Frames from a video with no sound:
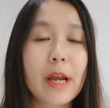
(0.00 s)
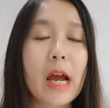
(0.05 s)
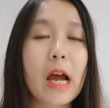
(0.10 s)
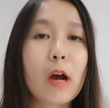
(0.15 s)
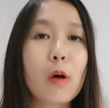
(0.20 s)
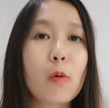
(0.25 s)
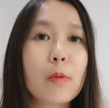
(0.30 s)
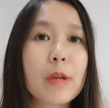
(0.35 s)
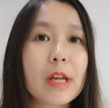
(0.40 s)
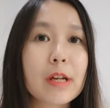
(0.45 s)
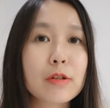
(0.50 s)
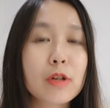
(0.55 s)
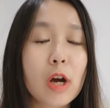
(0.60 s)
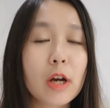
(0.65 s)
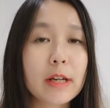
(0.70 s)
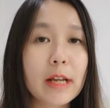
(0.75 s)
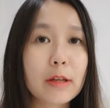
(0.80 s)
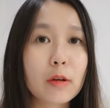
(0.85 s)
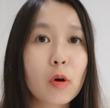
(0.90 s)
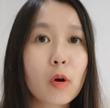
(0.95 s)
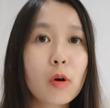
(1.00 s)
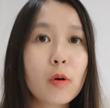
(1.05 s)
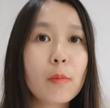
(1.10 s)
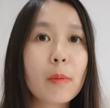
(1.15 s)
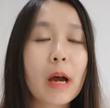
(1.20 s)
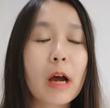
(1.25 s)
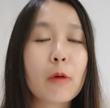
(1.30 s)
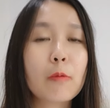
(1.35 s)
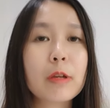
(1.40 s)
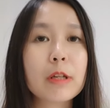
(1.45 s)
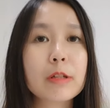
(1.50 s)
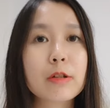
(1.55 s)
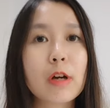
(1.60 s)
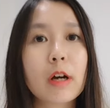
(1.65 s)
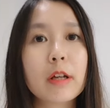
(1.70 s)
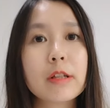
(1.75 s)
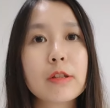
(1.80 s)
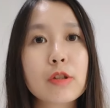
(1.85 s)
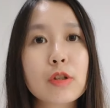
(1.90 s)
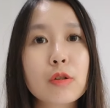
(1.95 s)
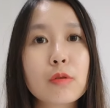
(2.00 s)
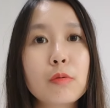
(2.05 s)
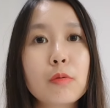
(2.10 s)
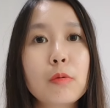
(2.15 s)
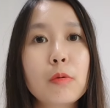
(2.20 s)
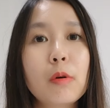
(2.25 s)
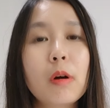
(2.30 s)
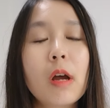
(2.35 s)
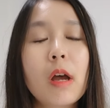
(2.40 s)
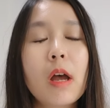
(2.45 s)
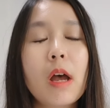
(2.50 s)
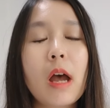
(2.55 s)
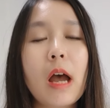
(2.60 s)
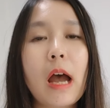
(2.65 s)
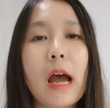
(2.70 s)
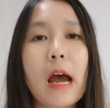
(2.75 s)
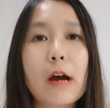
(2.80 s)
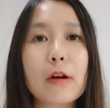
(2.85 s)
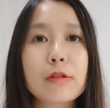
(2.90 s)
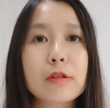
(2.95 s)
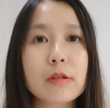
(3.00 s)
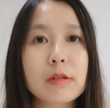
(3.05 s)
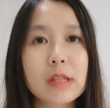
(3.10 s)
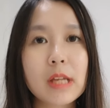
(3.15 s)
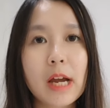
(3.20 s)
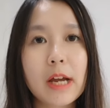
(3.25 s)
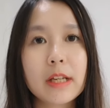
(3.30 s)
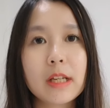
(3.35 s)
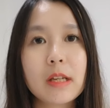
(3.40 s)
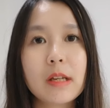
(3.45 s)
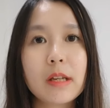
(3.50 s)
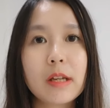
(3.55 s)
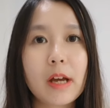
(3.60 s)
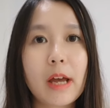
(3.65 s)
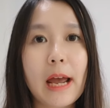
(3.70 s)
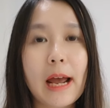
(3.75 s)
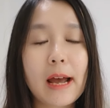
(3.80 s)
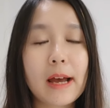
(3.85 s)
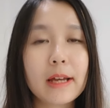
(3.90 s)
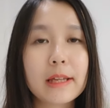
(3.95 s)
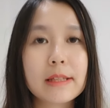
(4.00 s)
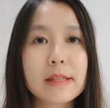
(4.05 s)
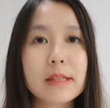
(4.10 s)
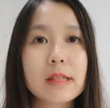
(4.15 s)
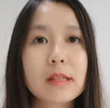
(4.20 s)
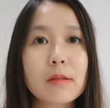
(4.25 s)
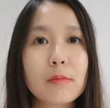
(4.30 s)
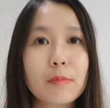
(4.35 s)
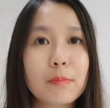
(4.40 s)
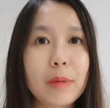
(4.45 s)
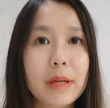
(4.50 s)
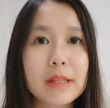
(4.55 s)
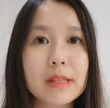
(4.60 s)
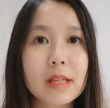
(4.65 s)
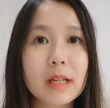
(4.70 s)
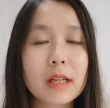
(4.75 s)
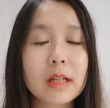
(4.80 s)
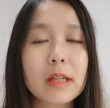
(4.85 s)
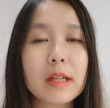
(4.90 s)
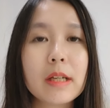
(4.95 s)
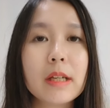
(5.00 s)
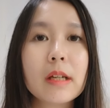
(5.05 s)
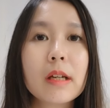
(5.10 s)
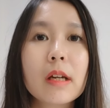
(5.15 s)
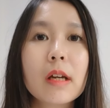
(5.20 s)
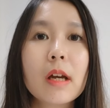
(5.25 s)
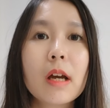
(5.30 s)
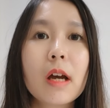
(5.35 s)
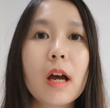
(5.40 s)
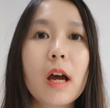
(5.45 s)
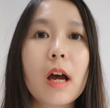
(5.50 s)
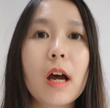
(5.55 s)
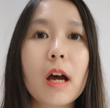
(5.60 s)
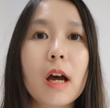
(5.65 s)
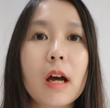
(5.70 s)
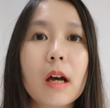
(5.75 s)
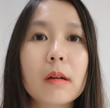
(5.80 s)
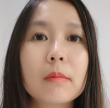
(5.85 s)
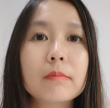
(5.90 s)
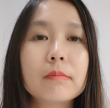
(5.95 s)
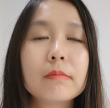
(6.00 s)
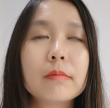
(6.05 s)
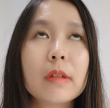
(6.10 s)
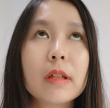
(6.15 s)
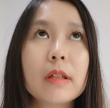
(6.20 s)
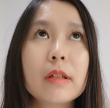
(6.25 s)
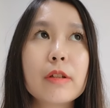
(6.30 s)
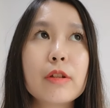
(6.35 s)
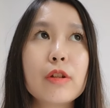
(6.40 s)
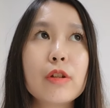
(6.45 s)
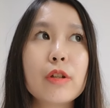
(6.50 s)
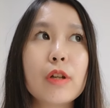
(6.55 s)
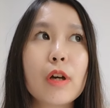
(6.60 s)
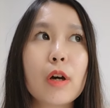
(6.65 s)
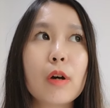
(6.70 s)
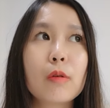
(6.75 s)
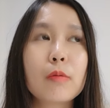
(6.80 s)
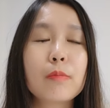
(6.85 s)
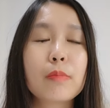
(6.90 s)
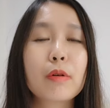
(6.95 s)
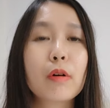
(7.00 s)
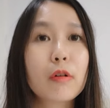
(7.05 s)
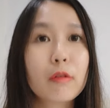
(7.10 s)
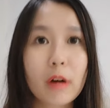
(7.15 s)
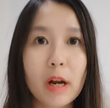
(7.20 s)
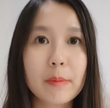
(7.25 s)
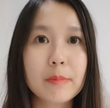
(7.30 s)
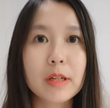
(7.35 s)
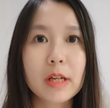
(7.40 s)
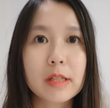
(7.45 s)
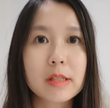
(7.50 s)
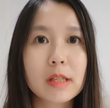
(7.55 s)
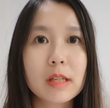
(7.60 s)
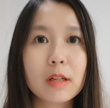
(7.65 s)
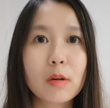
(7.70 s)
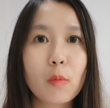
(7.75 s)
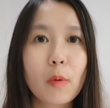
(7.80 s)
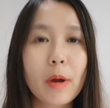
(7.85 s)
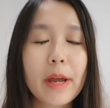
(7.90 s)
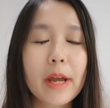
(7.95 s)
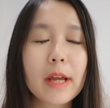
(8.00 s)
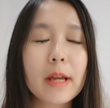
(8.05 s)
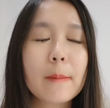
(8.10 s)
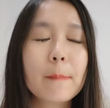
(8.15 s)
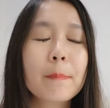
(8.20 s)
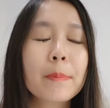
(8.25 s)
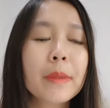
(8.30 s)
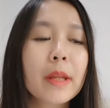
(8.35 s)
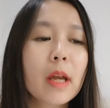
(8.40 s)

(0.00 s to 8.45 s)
How we are taught at home, how we are taught in school, how society has basically, you know, programmed us in a way.